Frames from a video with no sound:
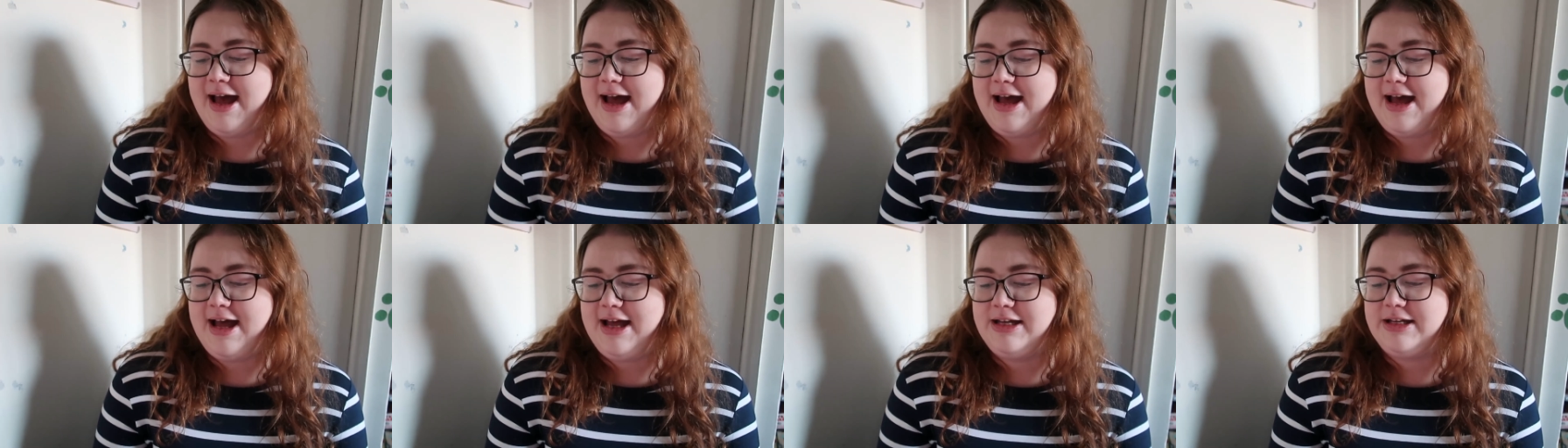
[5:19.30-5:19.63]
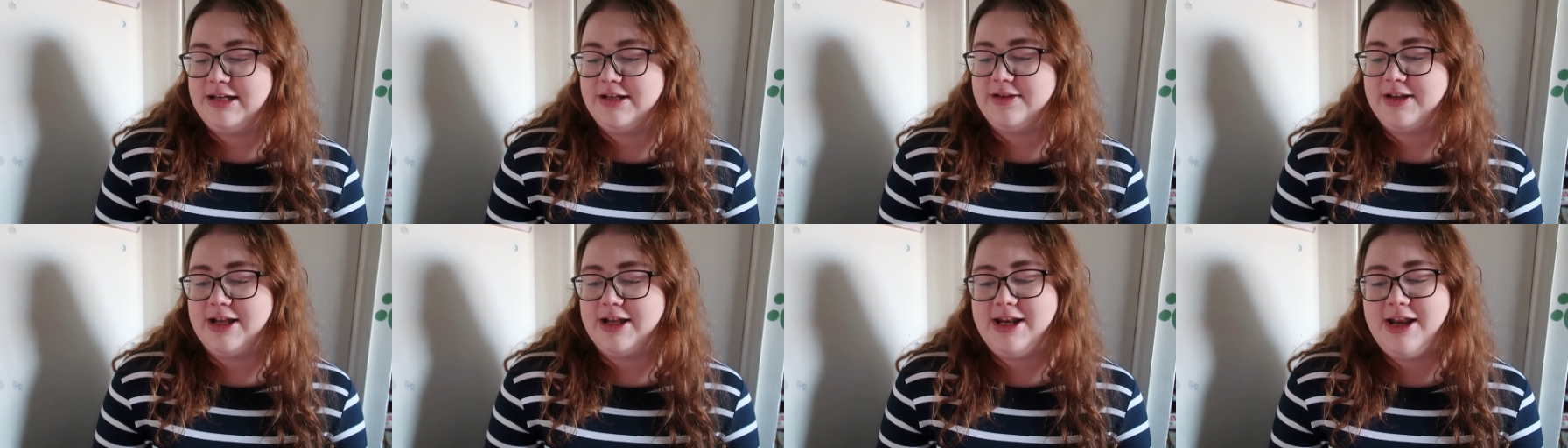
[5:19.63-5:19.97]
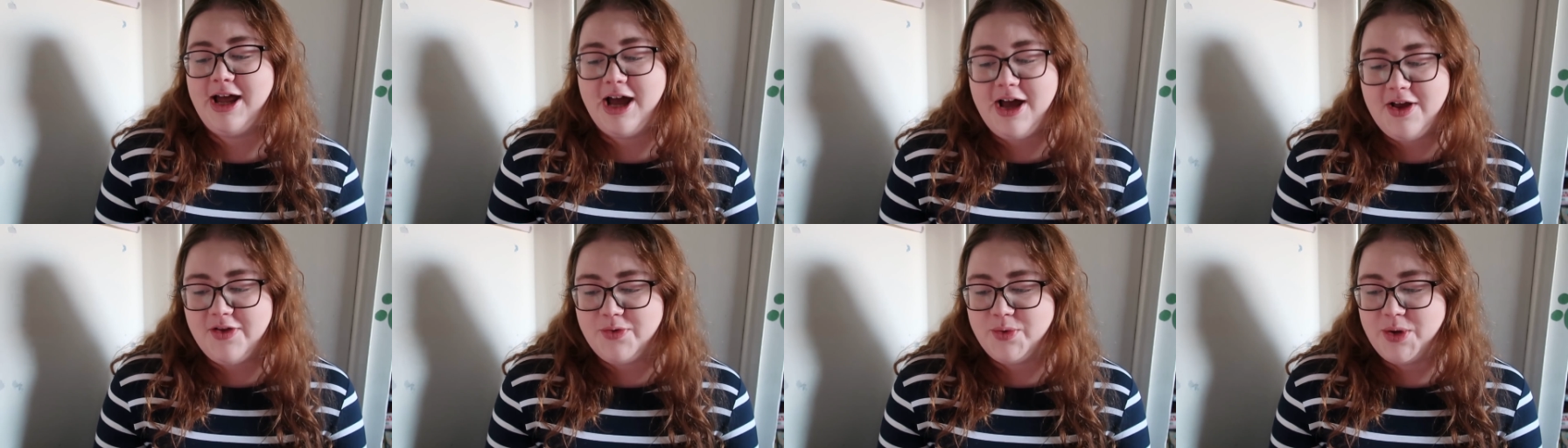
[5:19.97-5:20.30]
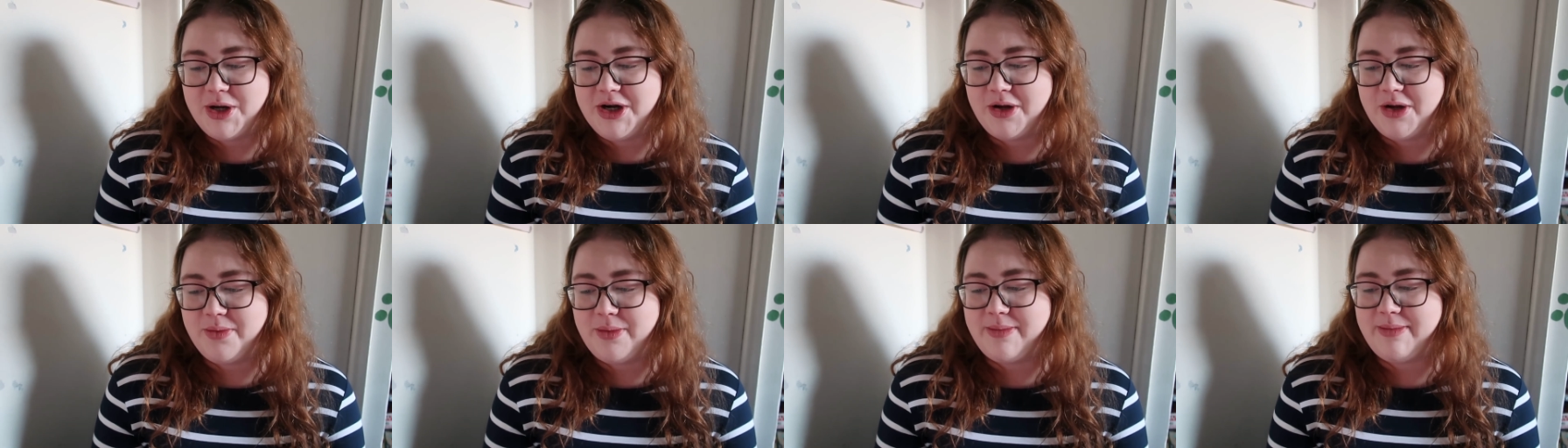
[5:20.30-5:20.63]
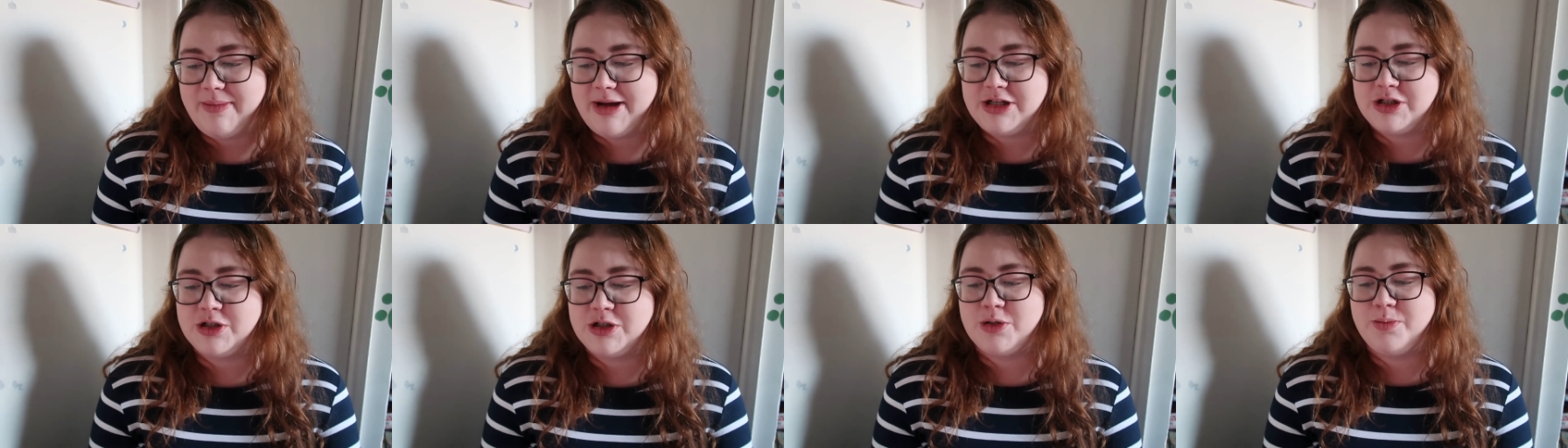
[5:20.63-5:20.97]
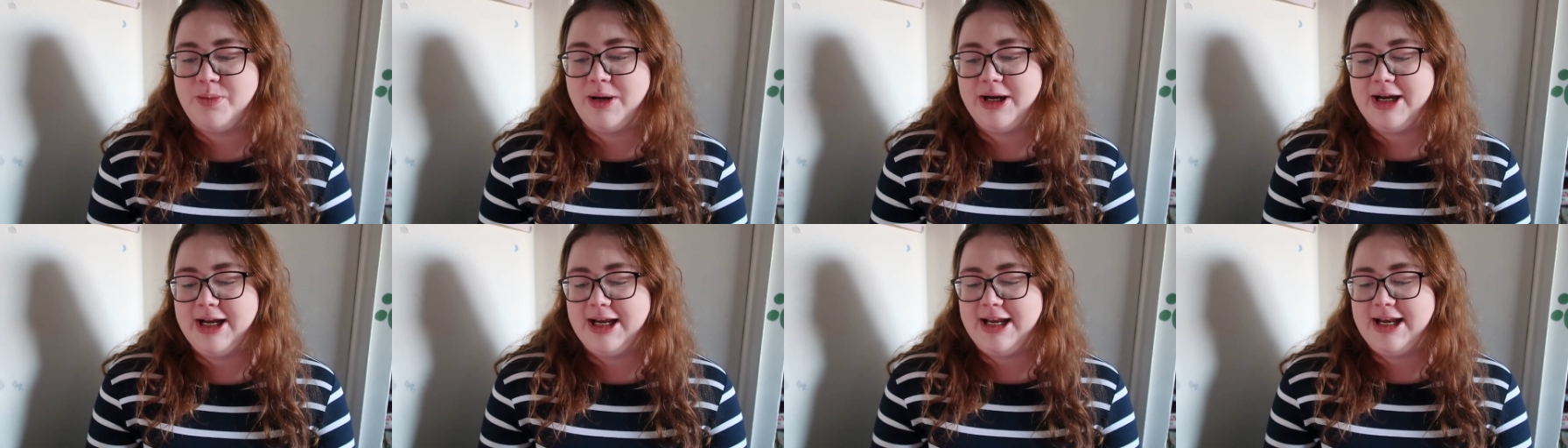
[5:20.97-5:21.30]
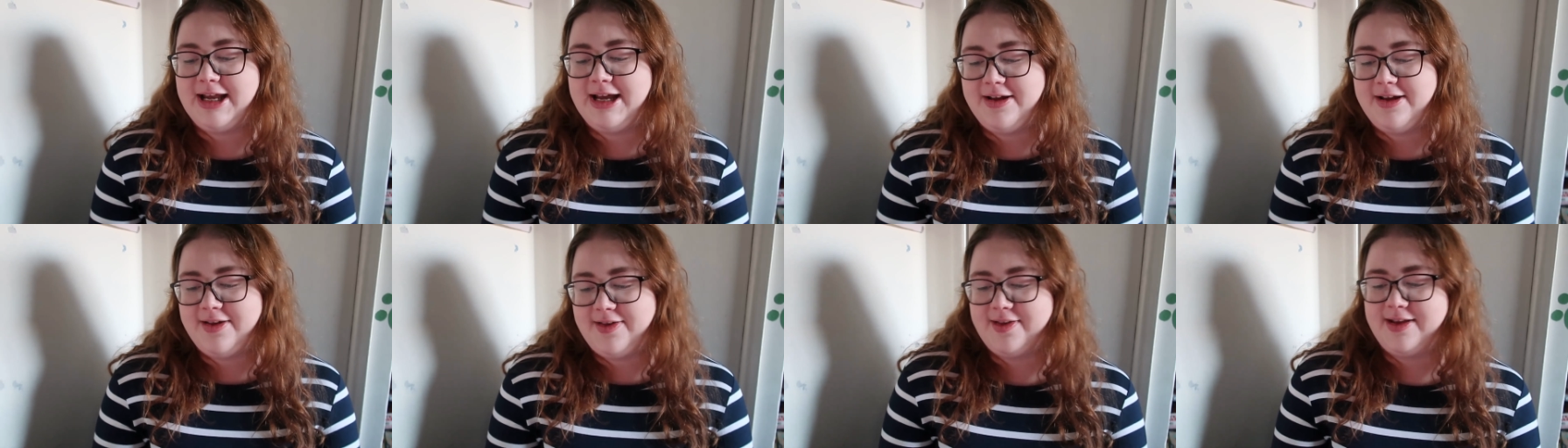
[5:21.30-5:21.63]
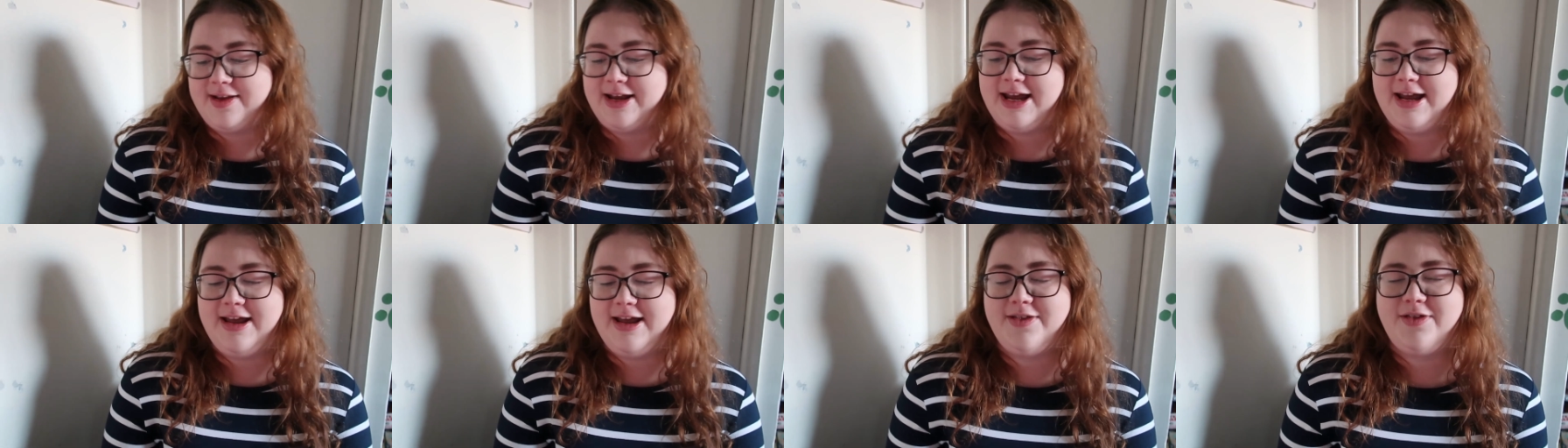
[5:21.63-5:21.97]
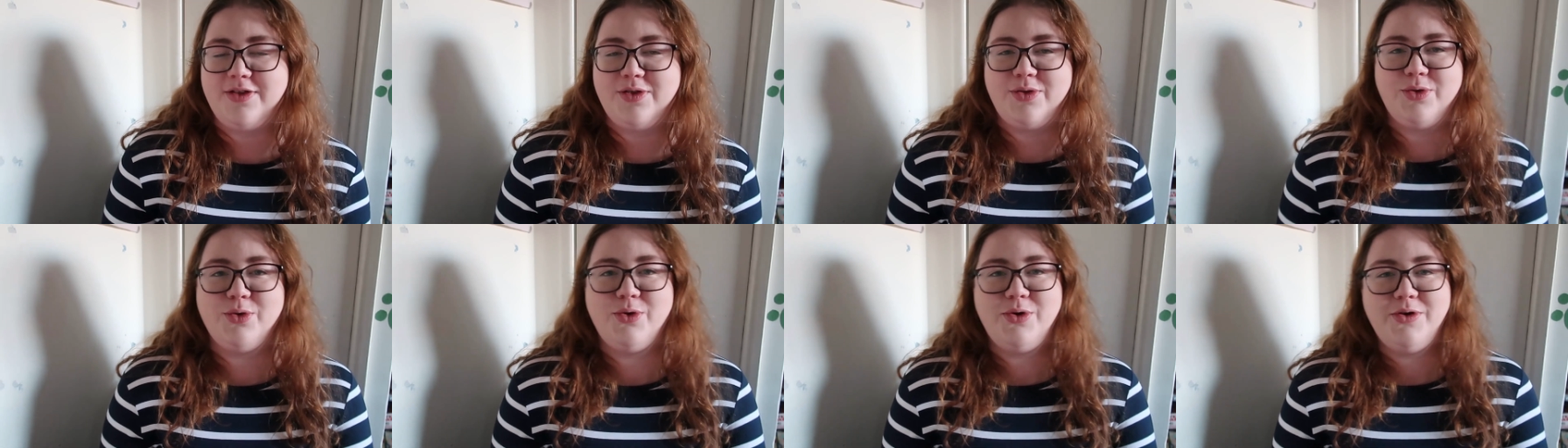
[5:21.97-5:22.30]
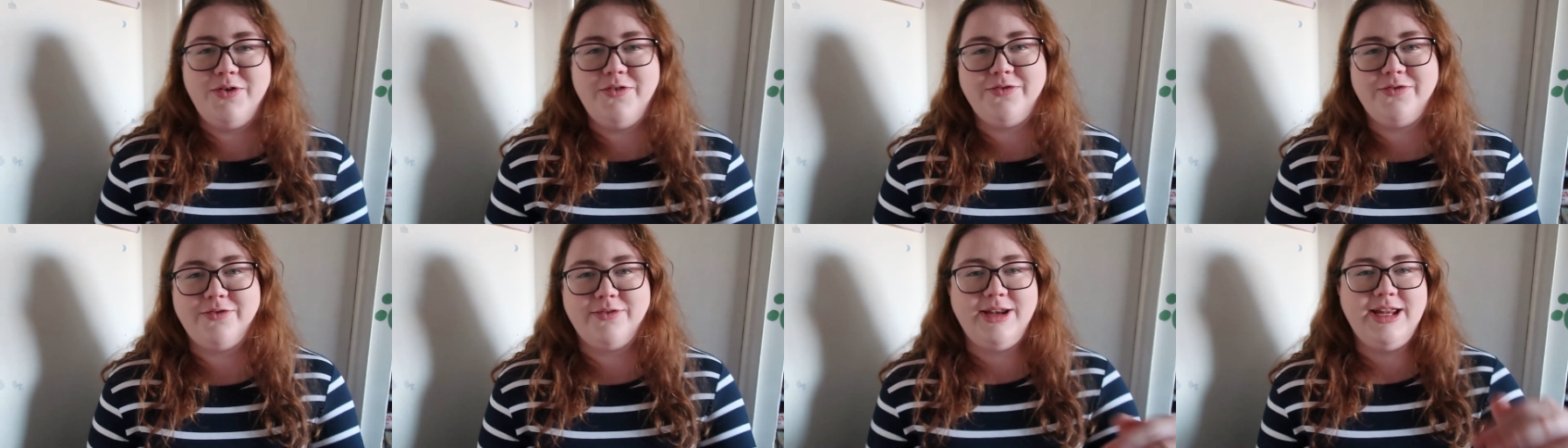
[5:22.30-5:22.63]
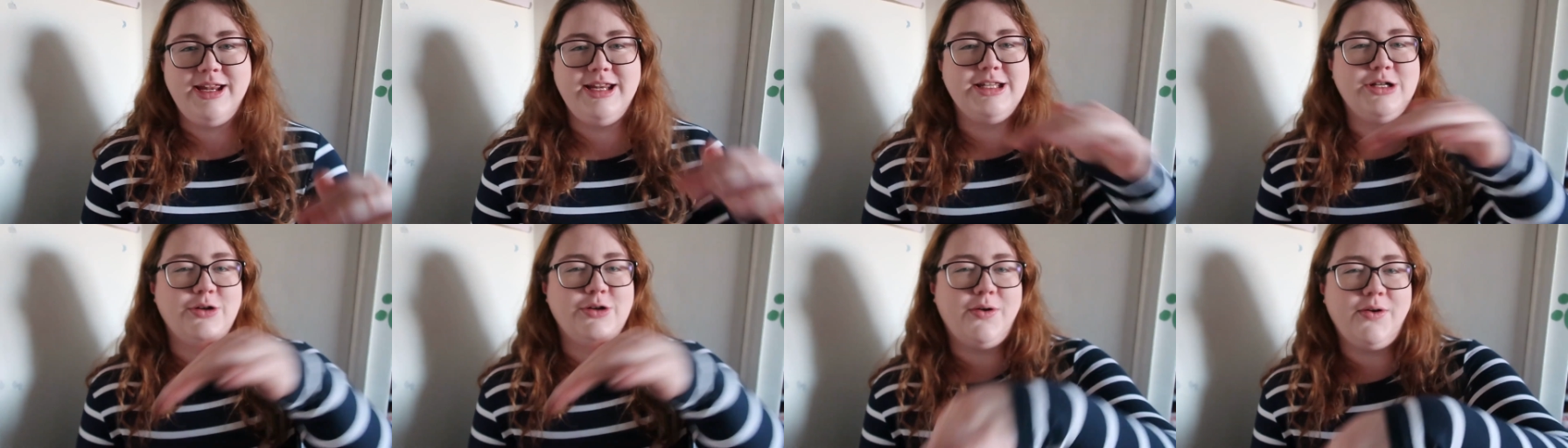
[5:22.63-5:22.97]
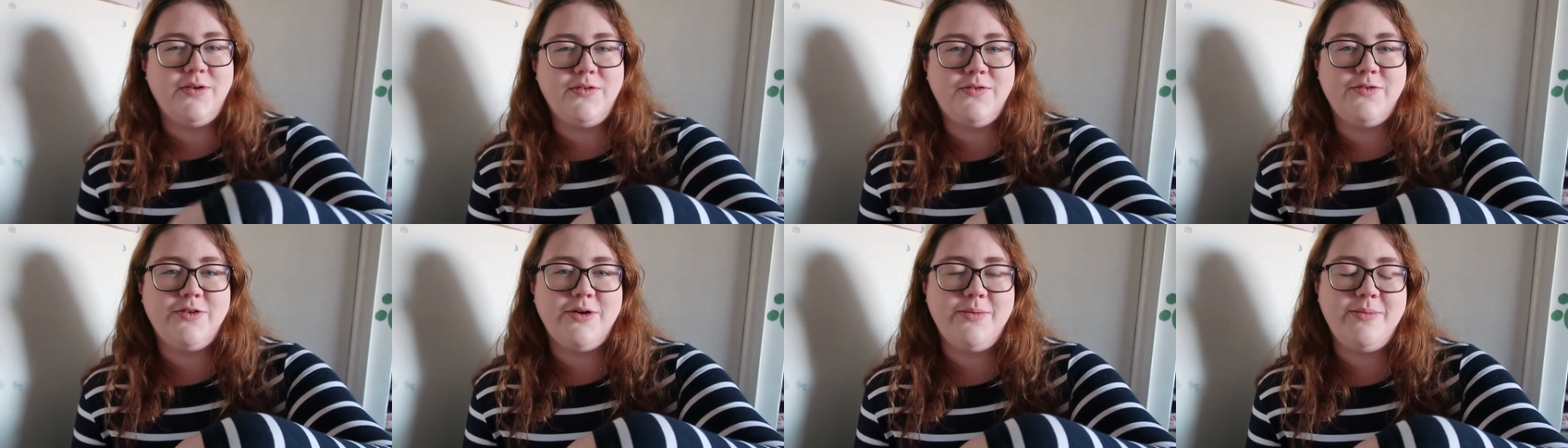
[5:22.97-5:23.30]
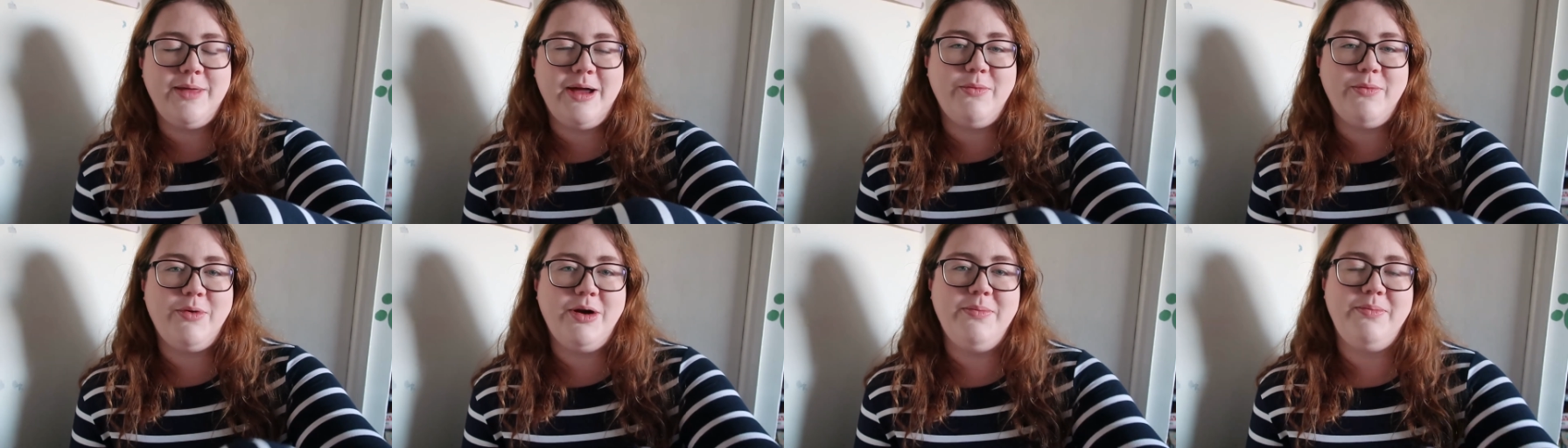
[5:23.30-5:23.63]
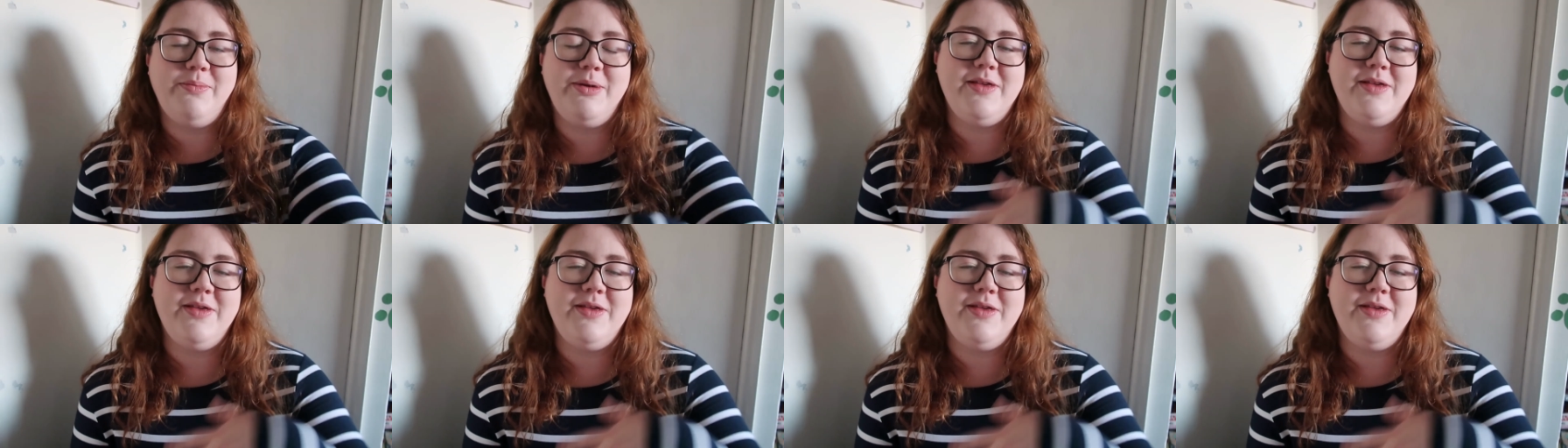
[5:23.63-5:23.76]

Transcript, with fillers: And the last one on my magical bucket list is sort of leading on from that one,